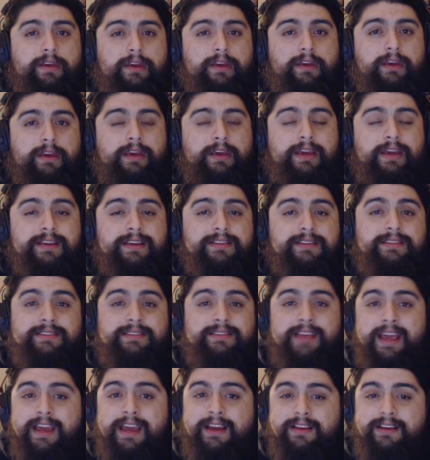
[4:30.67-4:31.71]
He
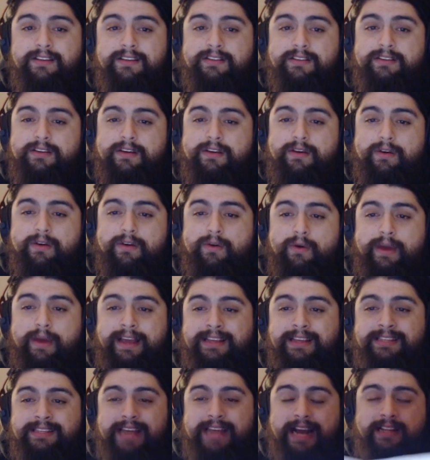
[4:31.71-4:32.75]
sings
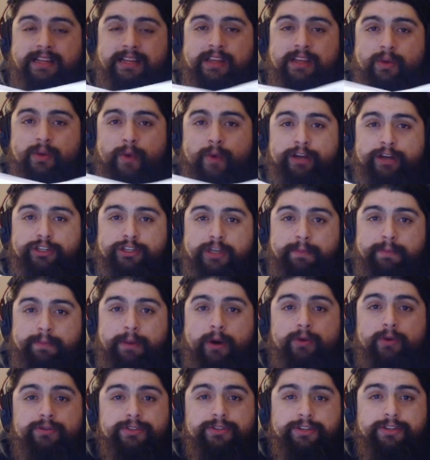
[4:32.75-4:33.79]
exactly the way you're
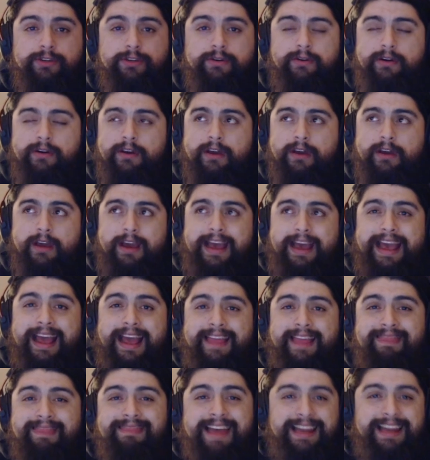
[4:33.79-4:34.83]
supposed to,
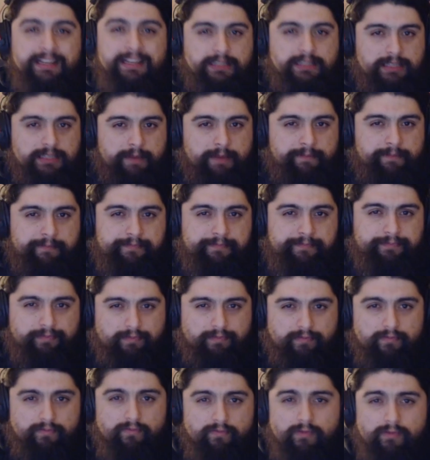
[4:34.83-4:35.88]
and then some.
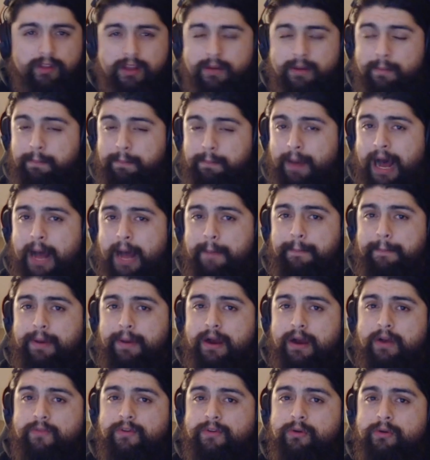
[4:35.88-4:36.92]
Pop
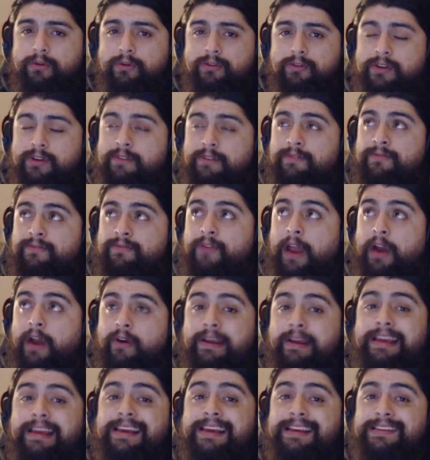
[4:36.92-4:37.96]
punk vocals are
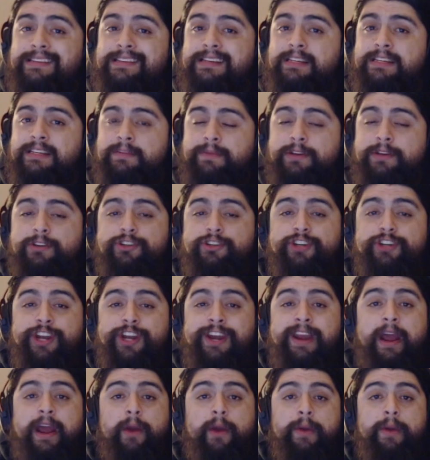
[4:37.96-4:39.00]
very easy to be
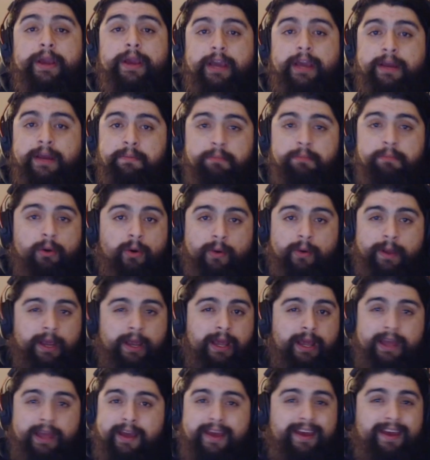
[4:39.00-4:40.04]
generic and
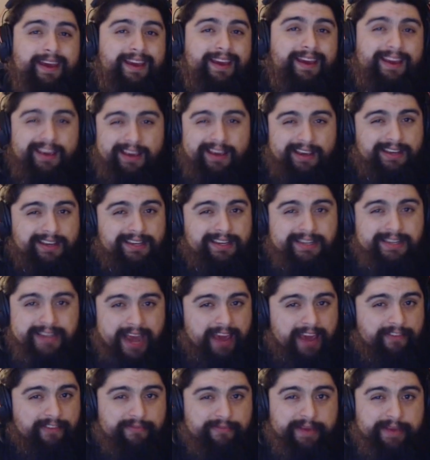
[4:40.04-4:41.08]
boring.
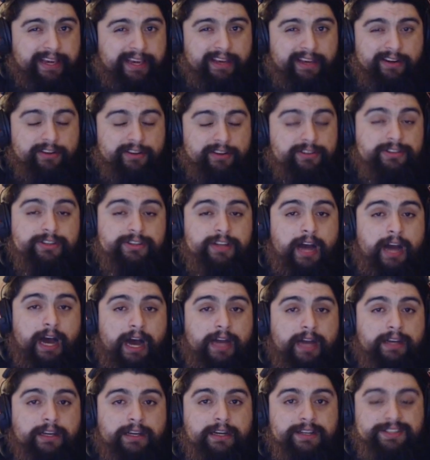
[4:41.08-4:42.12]
Dave McKinder's
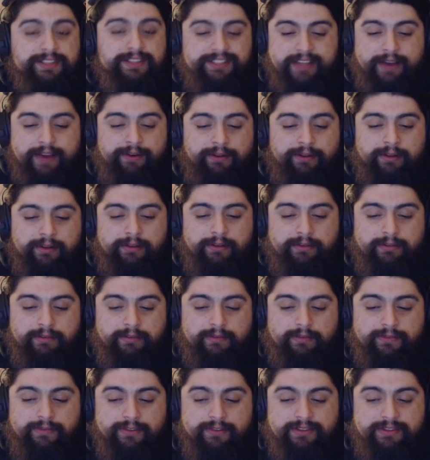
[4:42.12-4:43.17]
not gonna settle
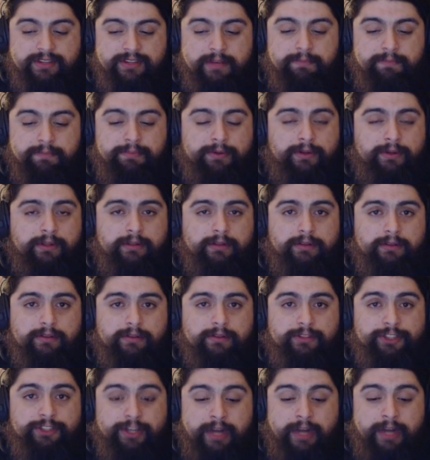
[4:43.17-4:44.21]
for simple,
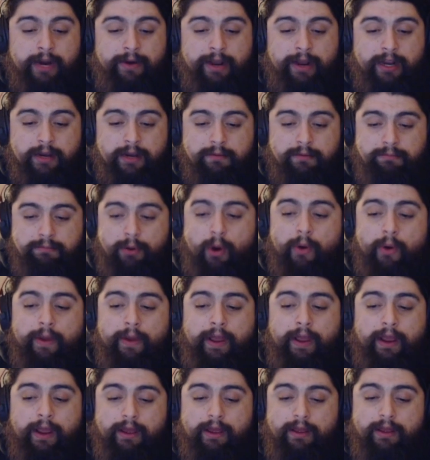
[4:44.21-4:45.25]
generic, boring.